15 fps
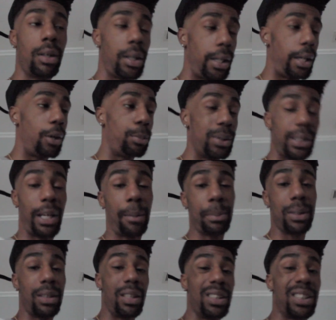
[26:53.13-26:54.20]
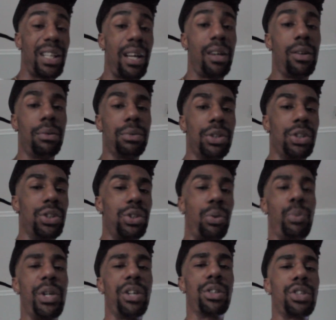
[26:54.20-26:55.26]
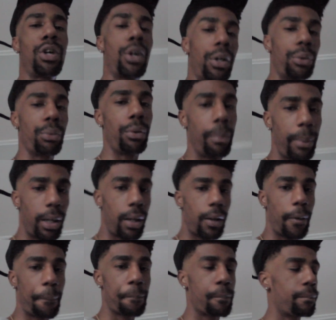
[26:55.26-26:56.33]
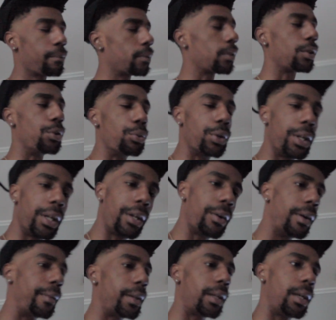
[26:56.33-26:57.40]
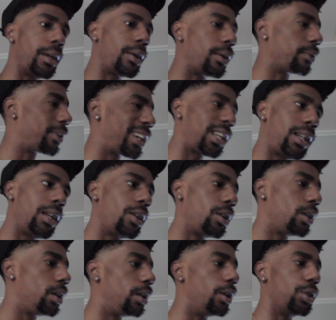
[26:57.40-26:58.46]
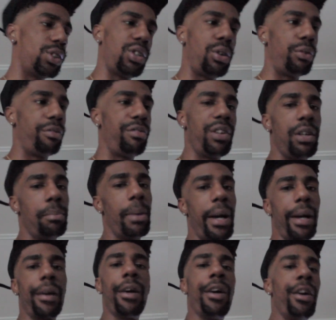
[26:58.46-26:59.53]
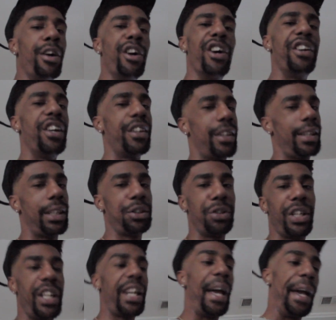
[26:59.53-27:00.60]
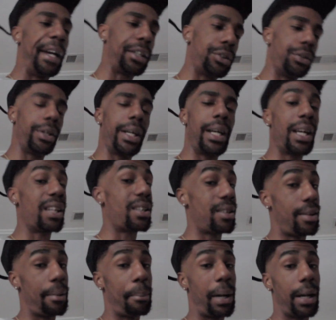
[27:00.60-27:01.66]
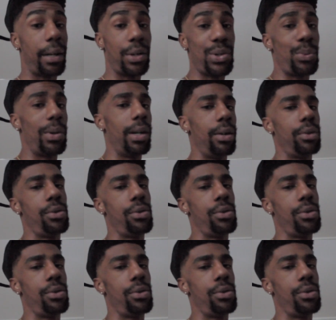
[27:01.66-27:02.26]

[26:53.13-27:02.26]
It helps dampen the sound, just so when you're talking through the mic, you can hear everything clearly. There's no feedback or nothing that you're getting extra into the mic as well.